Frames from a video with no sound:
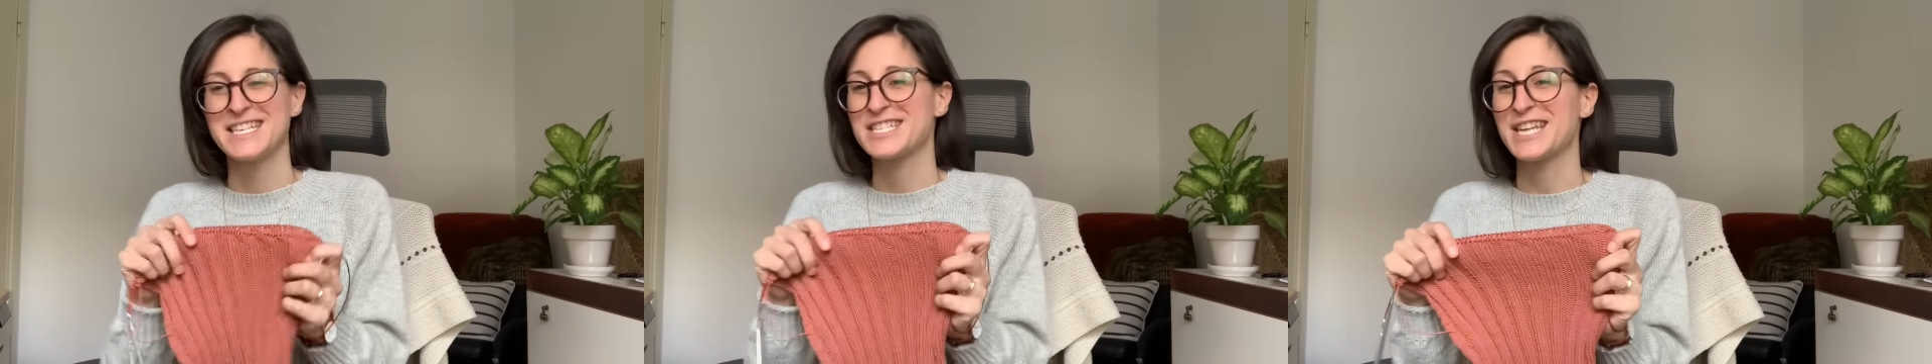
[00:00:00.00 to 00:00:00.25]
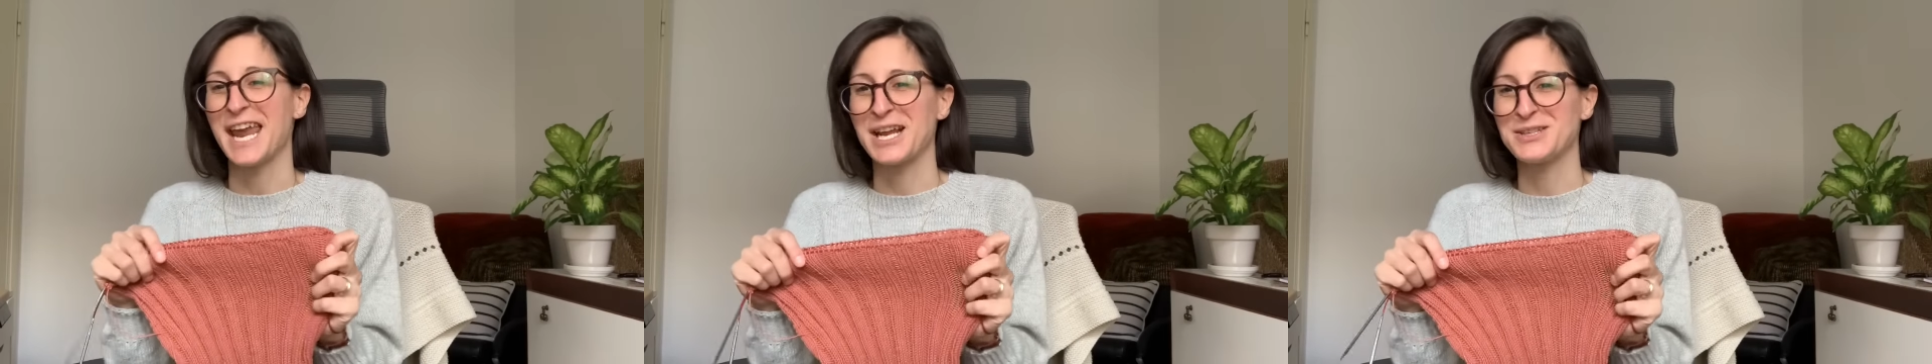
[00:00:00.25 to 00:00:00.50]

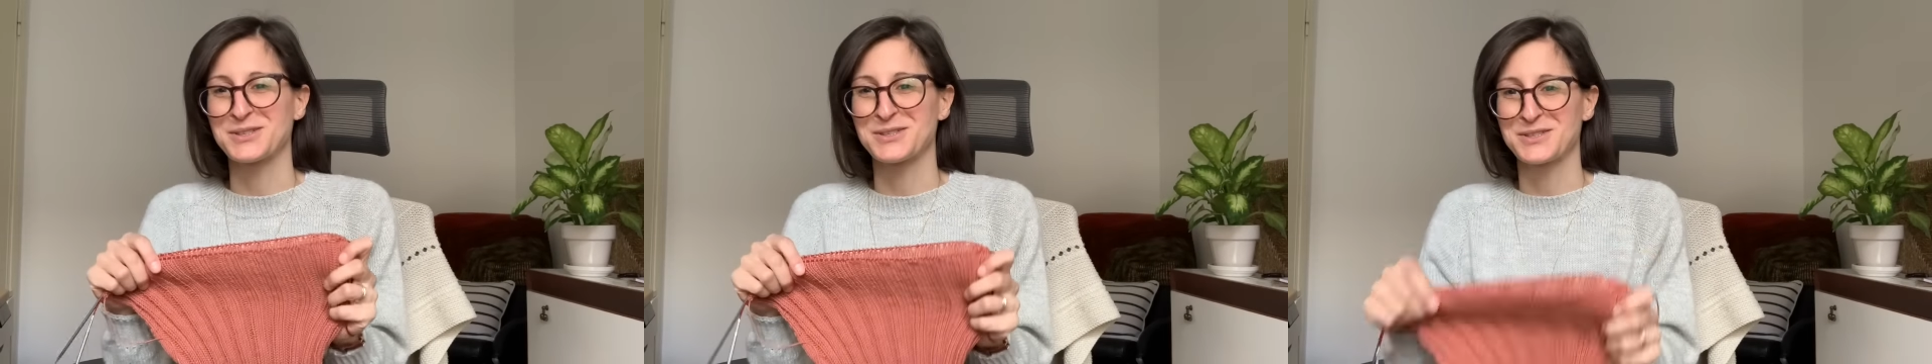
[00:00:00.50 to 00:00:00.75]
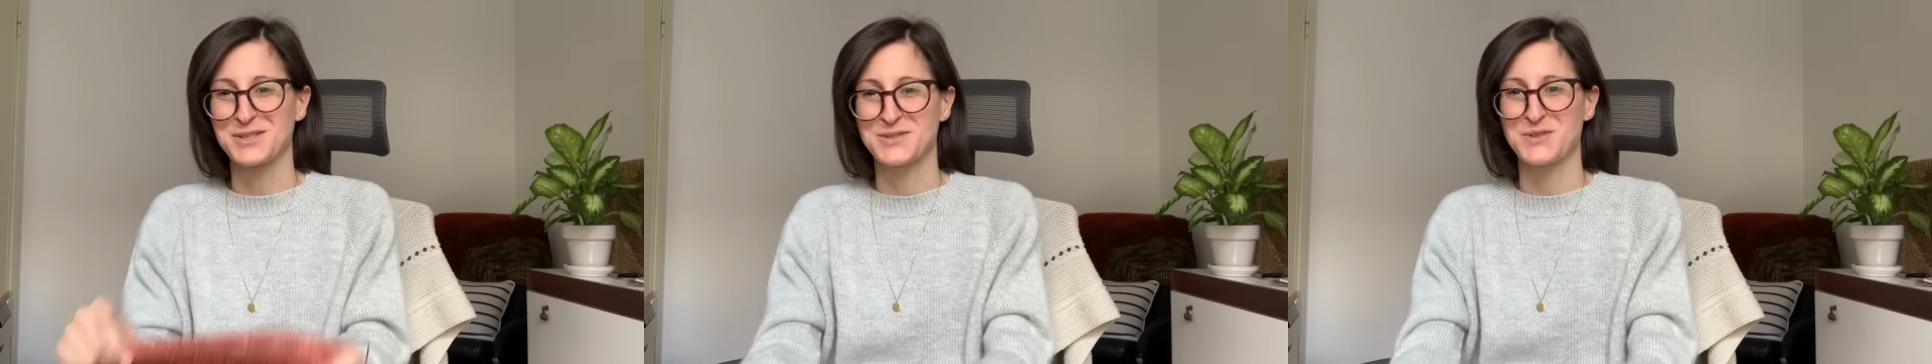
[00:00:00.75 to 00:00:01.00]

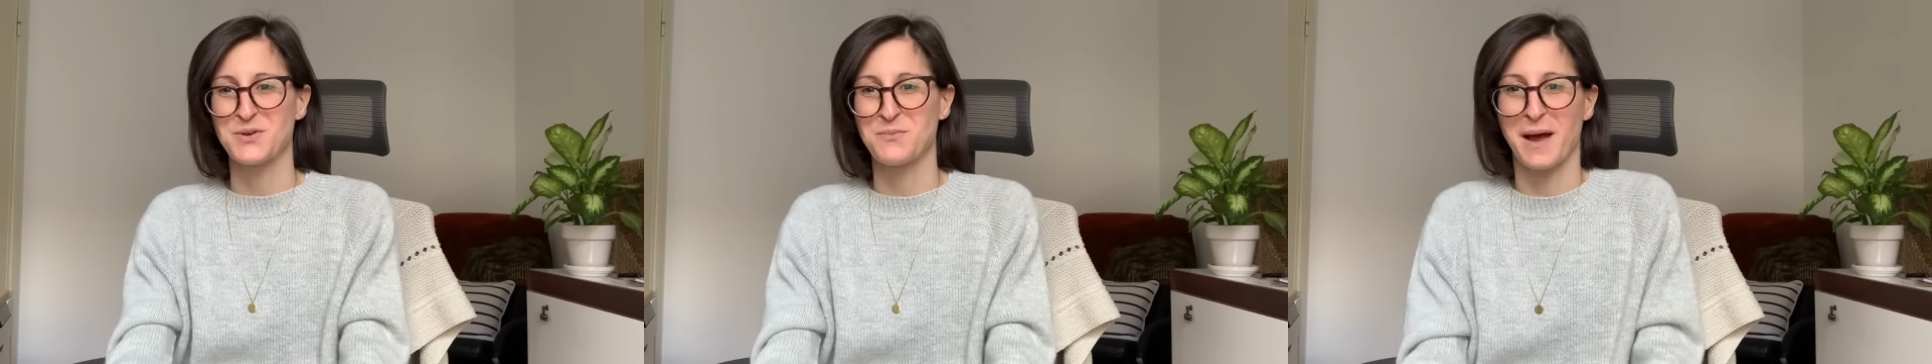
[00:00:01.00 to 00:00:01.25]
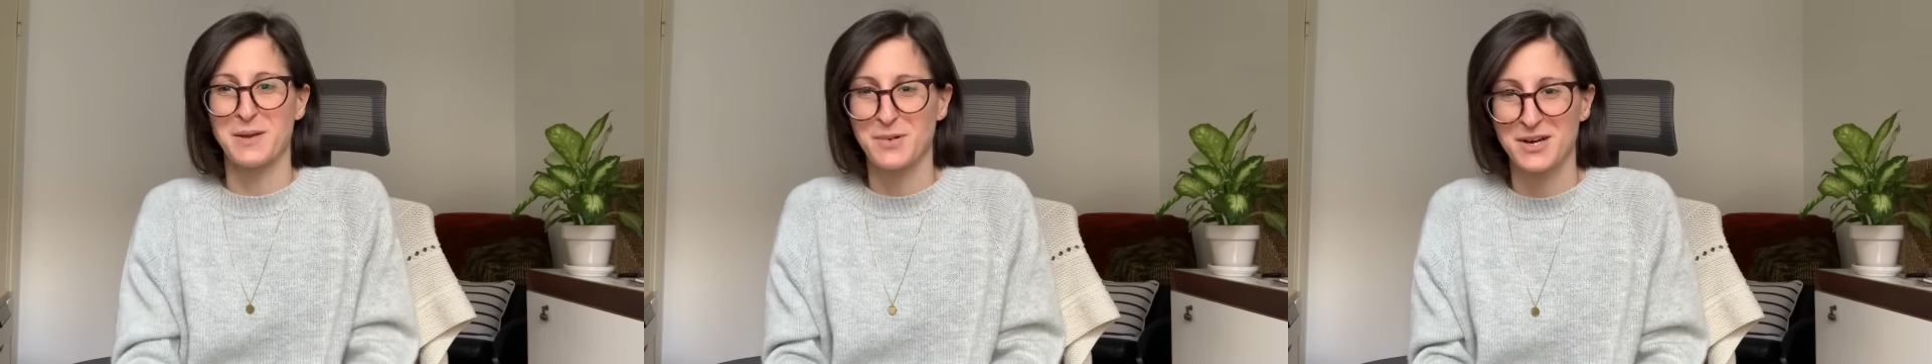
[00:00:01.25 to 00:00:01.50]
tailored to
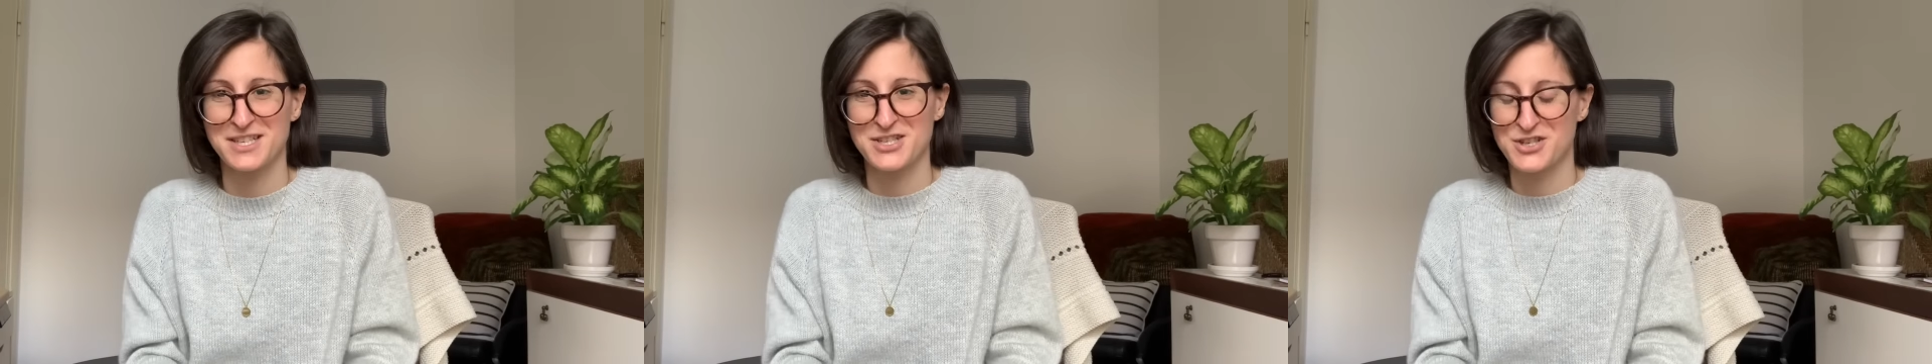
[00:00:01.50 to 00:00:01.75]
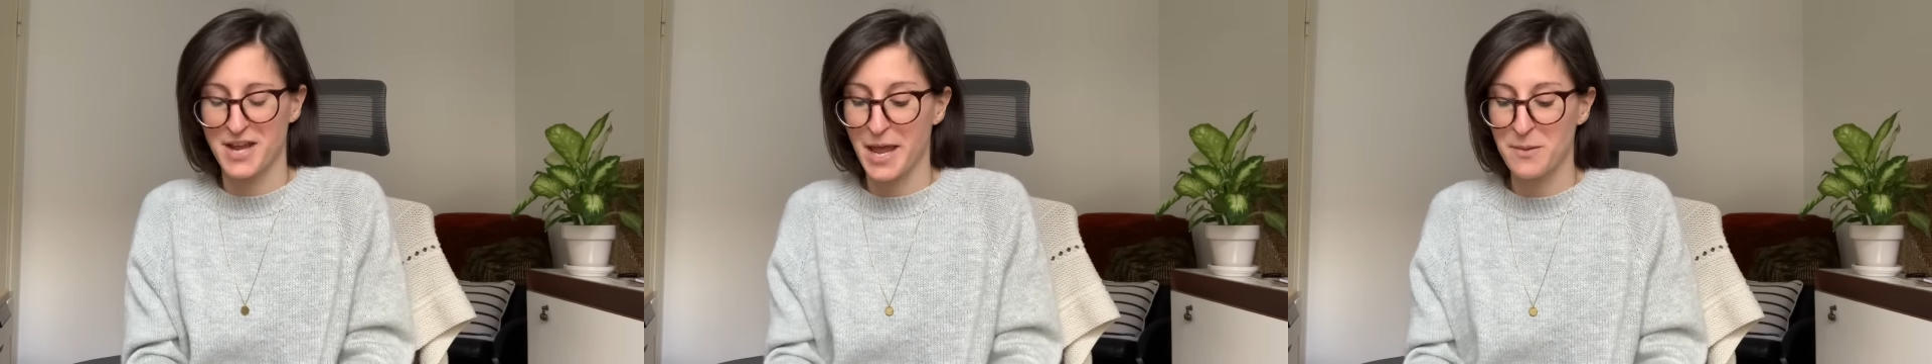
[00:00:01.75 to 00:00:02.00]
my body
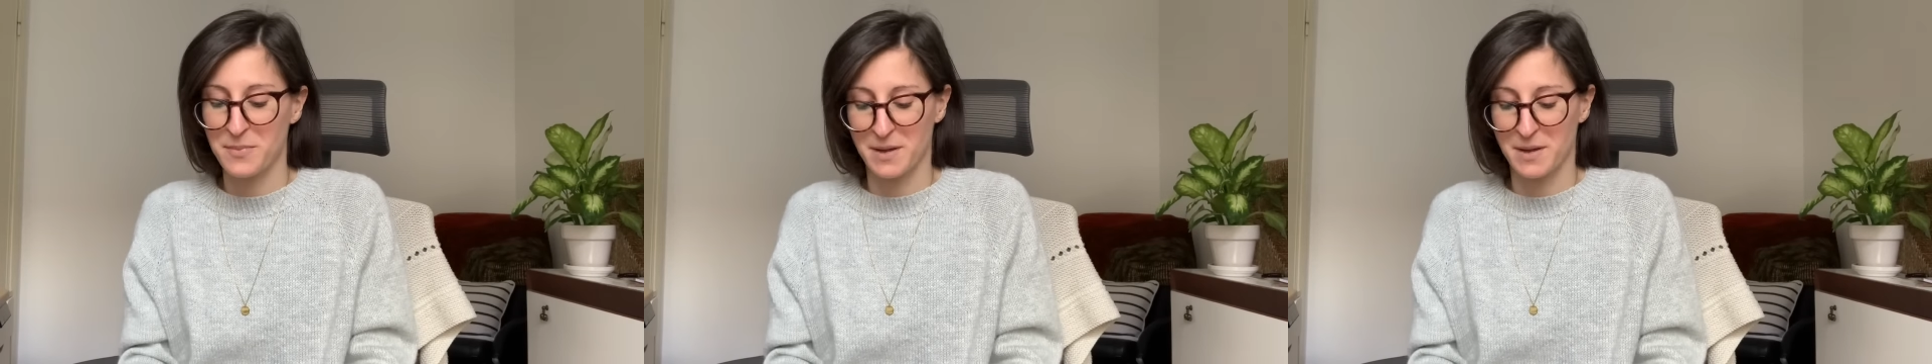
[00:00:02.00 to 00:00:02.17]
shape.